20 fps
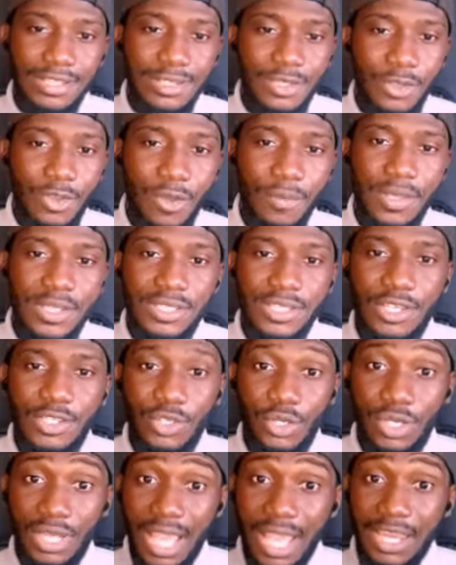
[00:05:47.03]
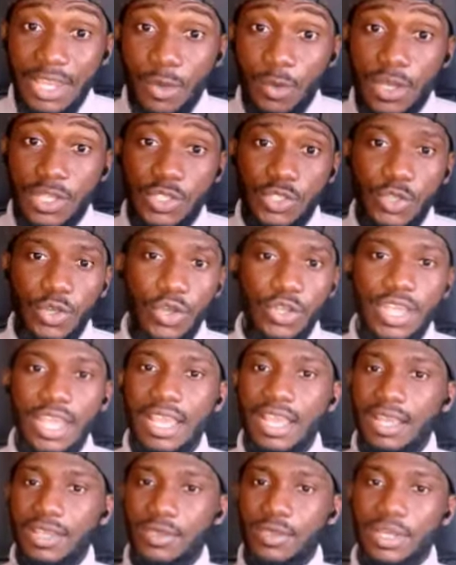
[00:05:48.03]
in the comment section. Any question,
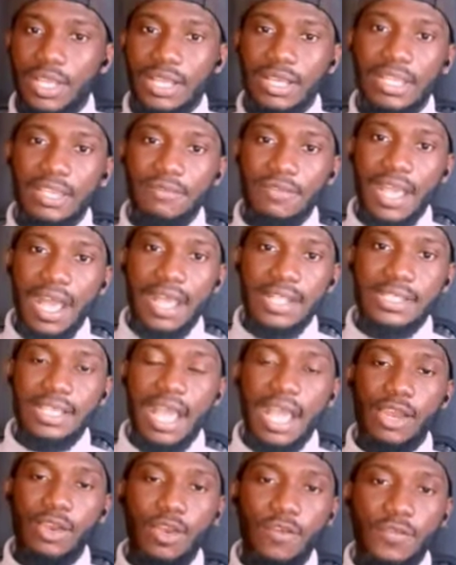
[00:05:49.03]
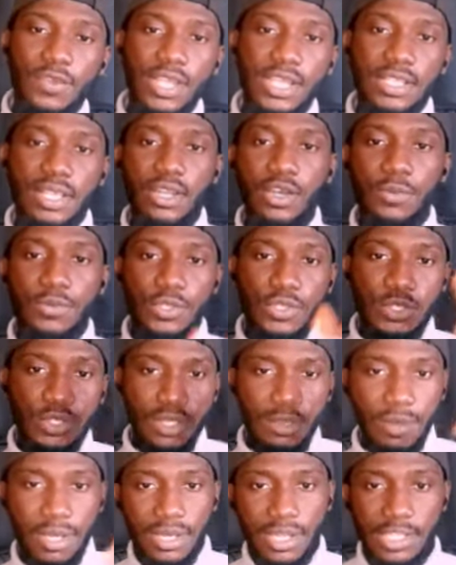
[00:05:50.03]
you can leave that. I love you guys, and I hope to
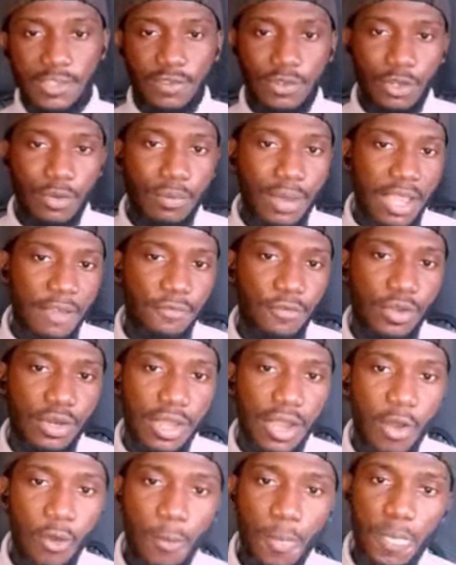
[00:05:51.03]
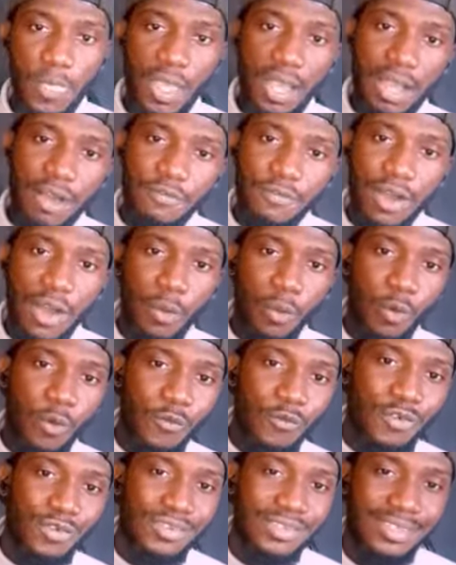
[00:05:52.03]
see you in my next video. Bye for now. Alpha
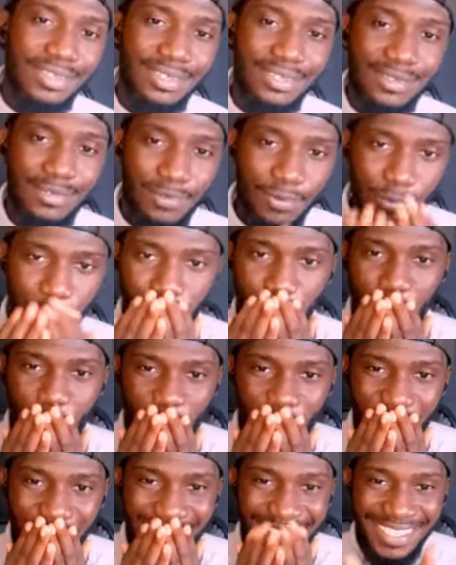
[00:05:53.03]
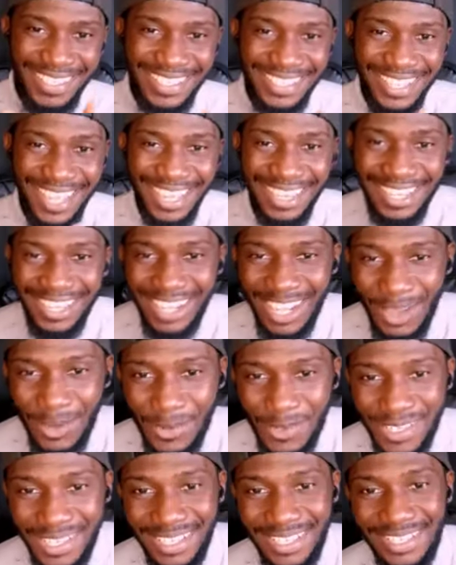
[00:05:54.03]
Wolf signing
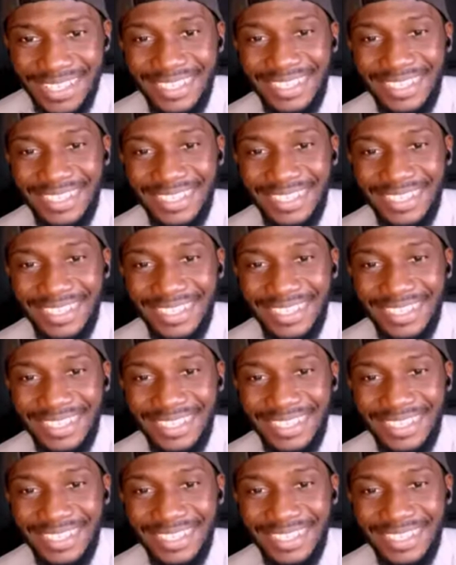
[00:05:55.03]
out.